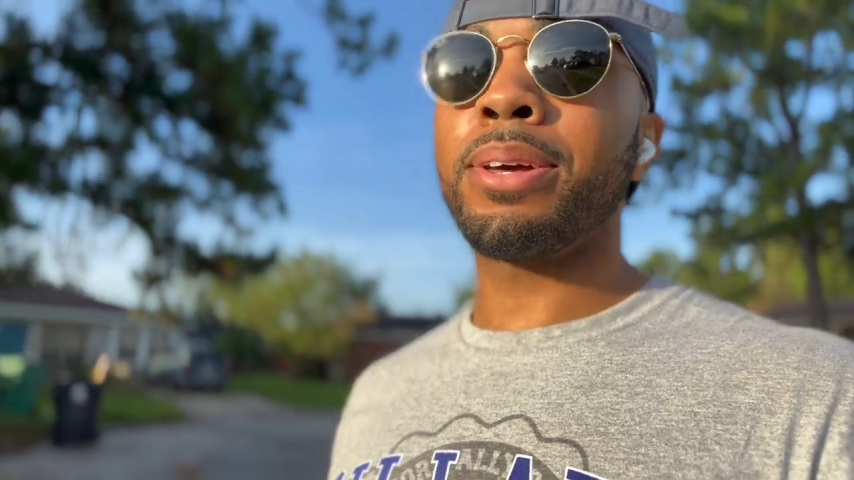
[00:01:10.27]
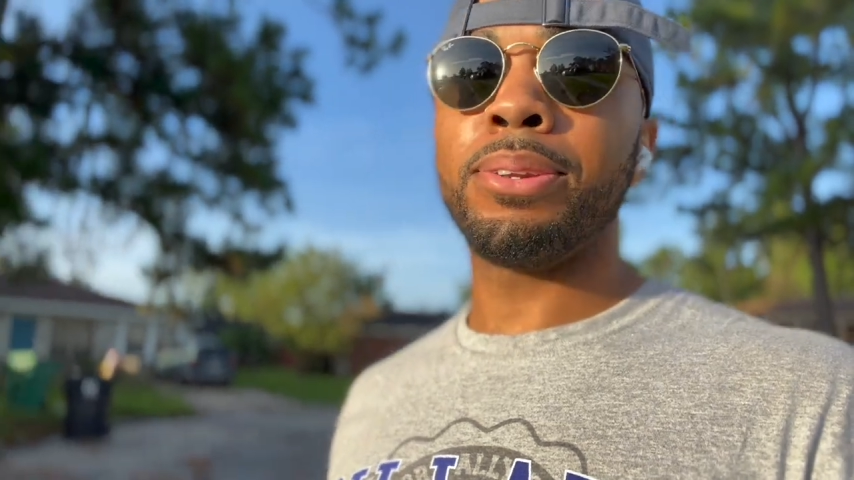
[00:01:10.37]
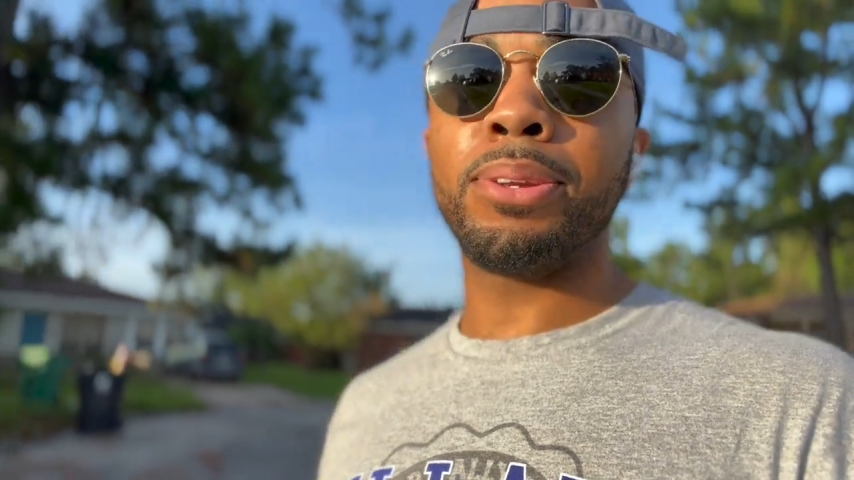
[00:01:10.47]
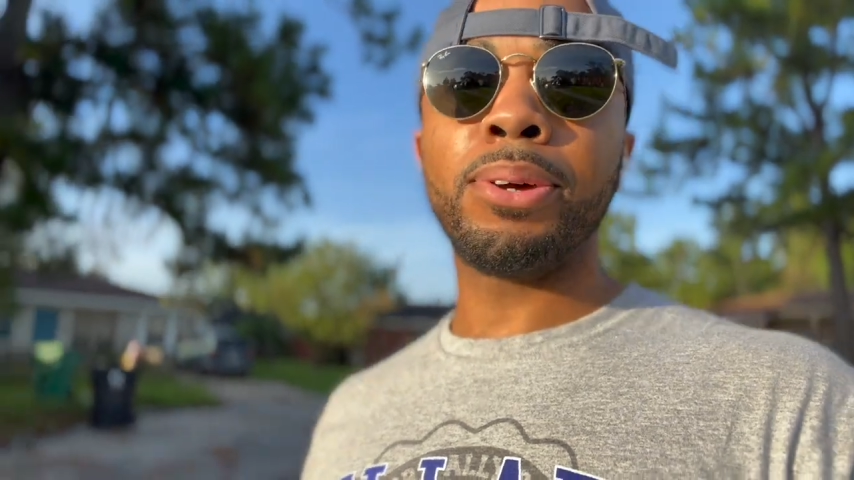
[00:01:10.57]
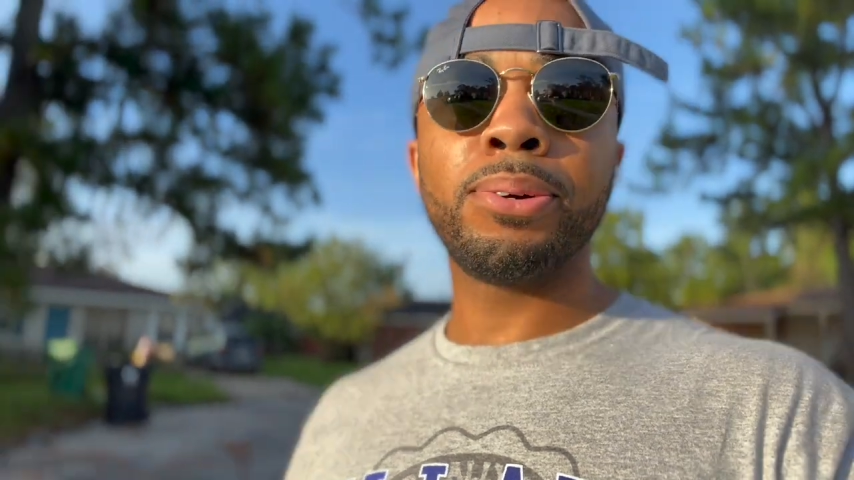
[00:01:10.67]

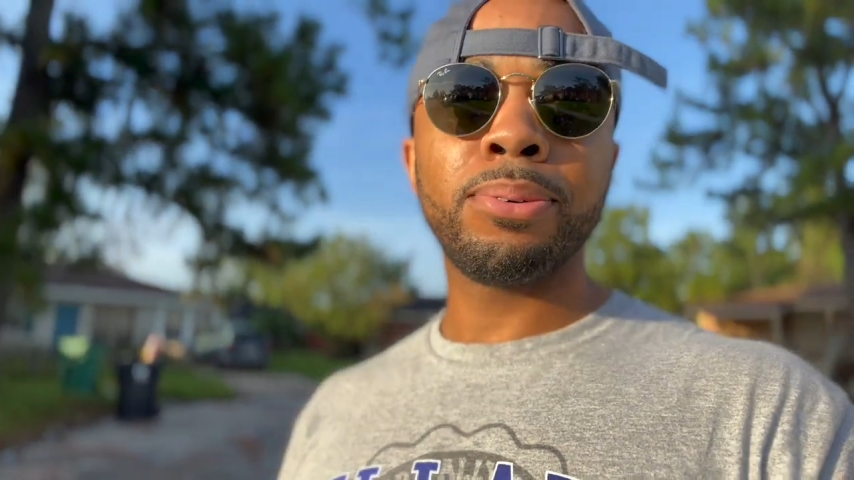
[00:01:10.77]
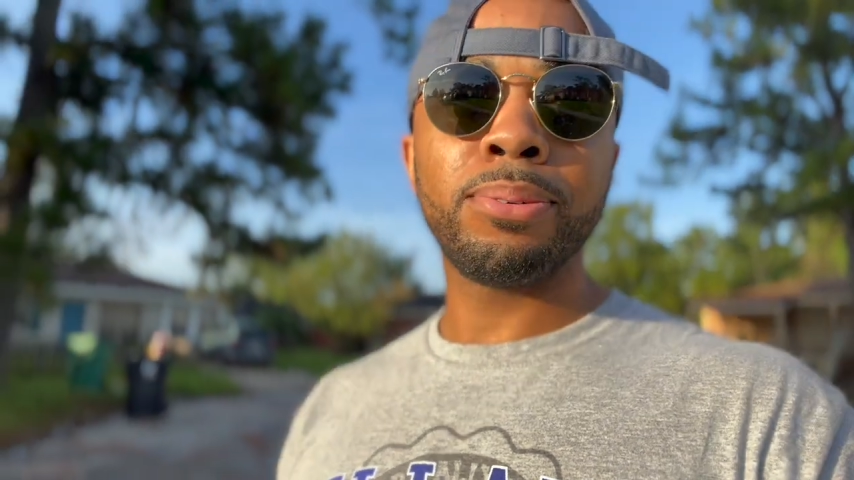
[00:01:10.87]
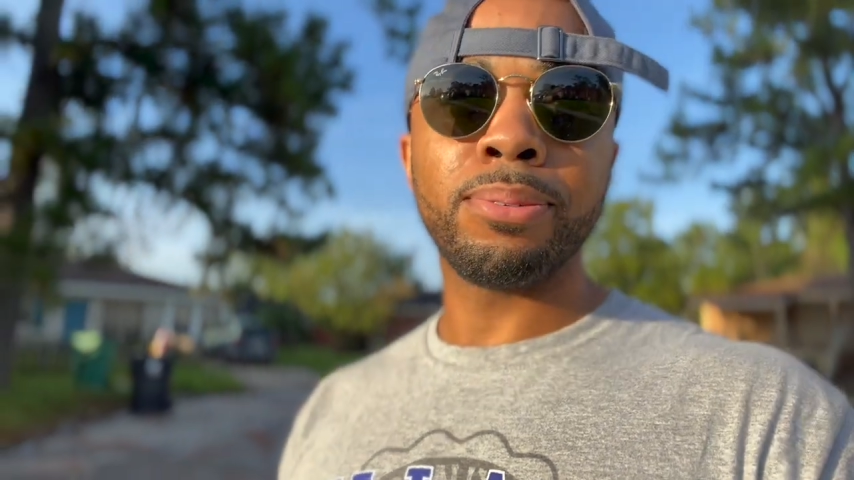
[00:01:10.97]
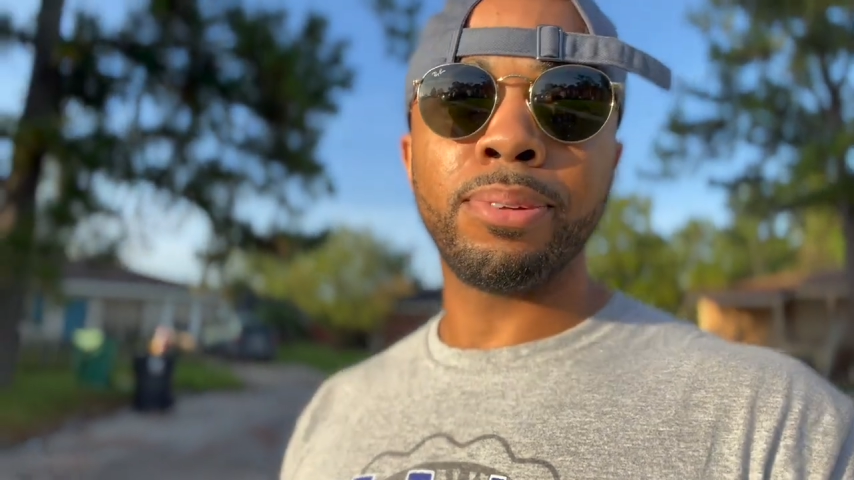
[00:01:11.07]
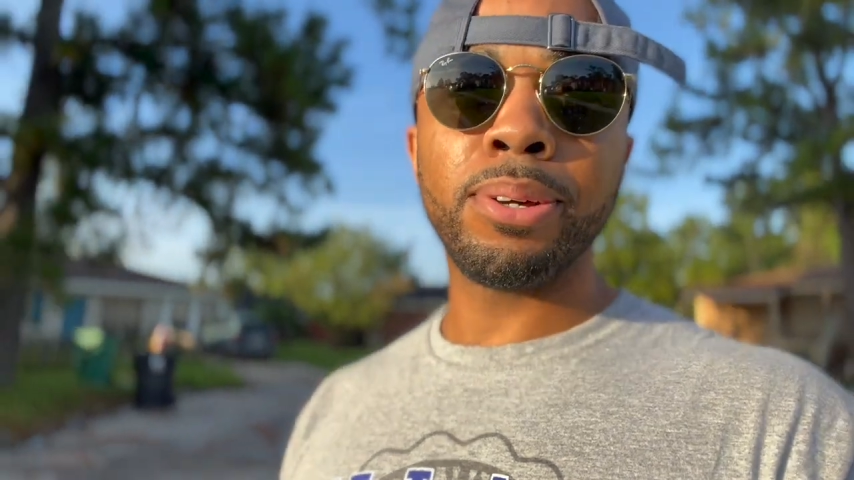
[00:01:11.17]
new
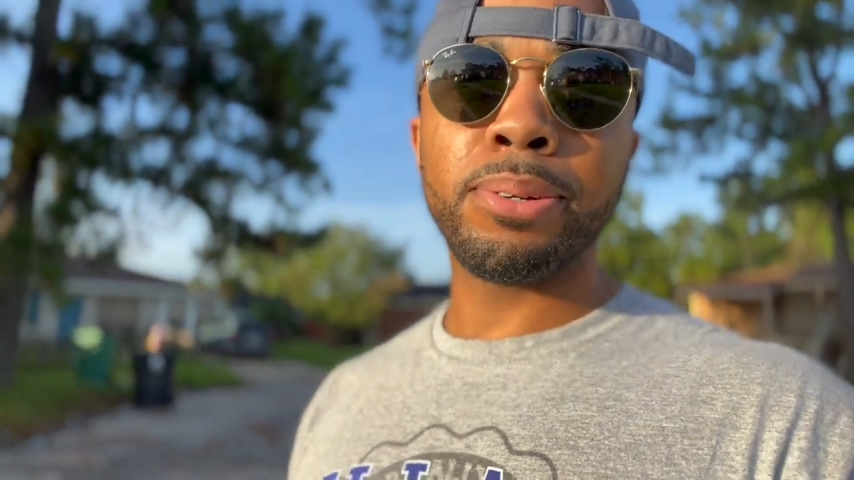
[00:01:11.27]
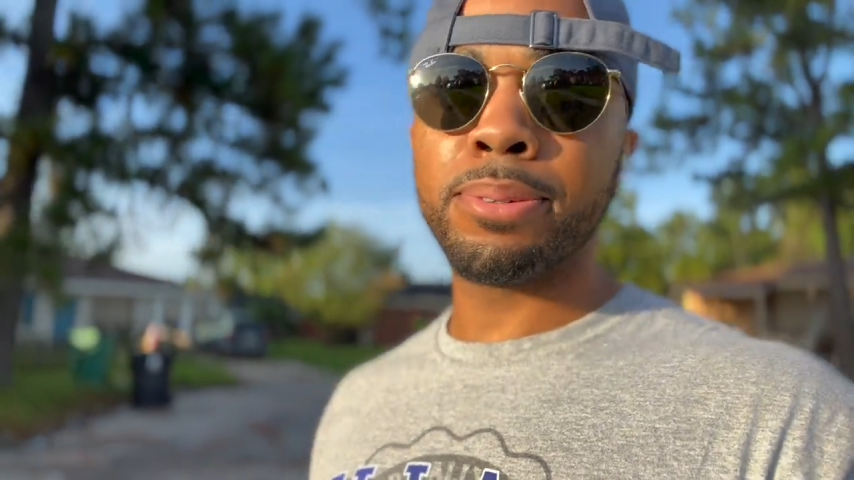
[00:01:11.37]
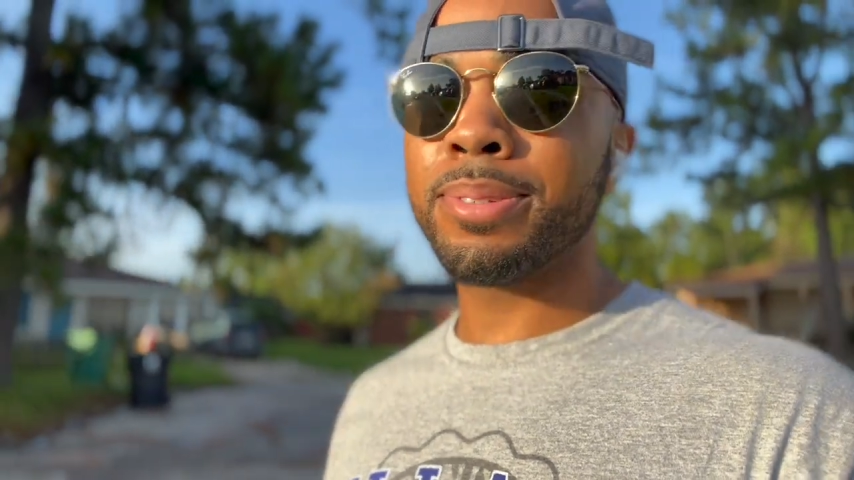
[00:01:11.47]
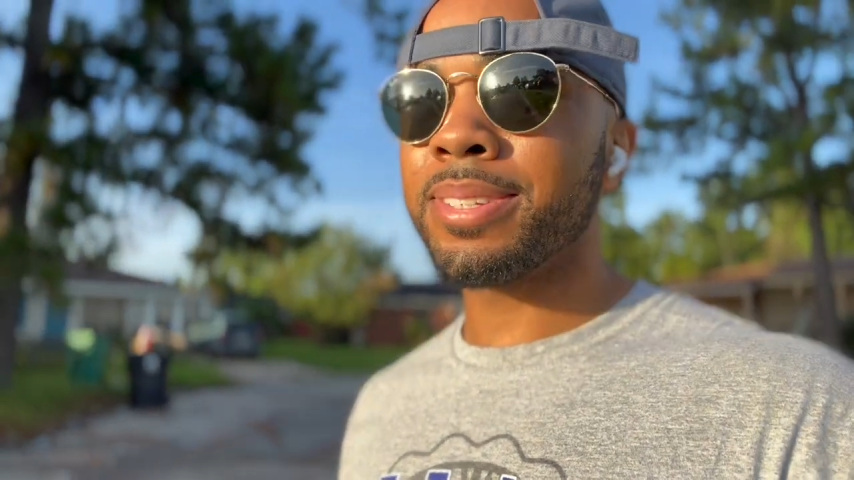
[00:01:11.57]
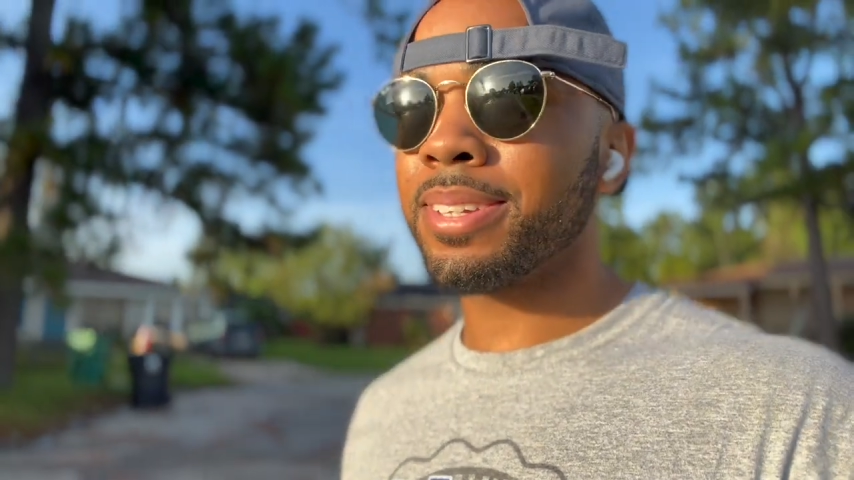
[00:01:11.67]

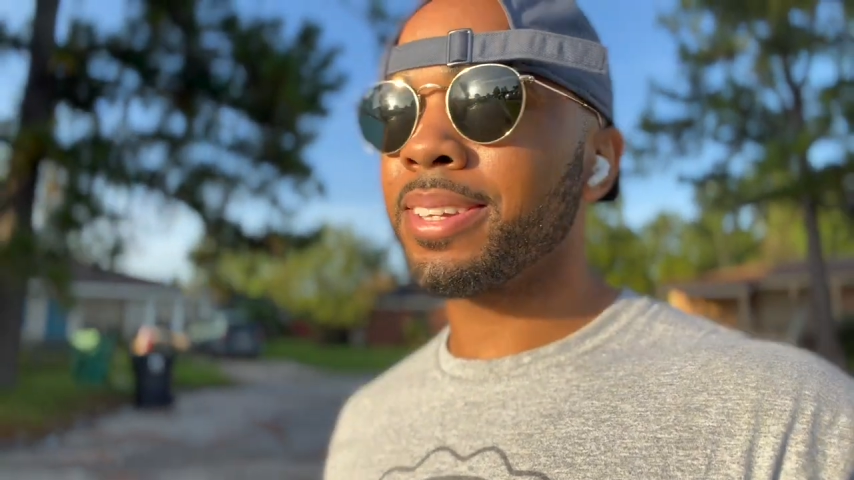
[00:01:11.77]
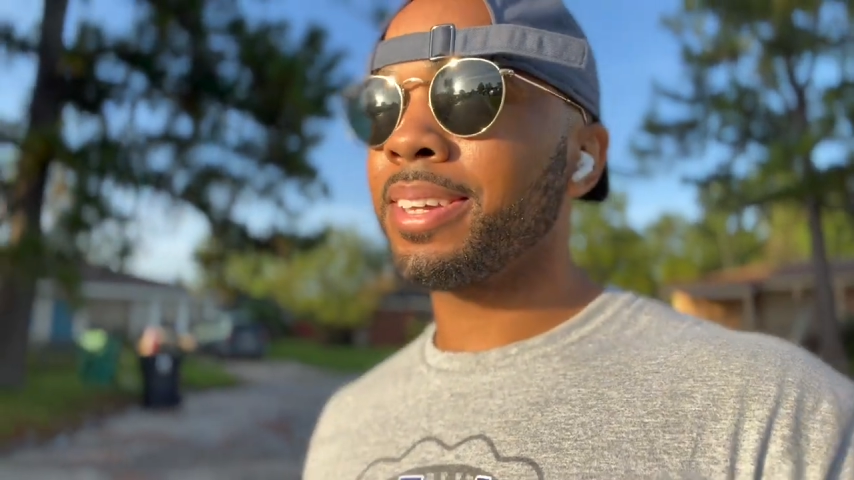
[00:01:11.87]
news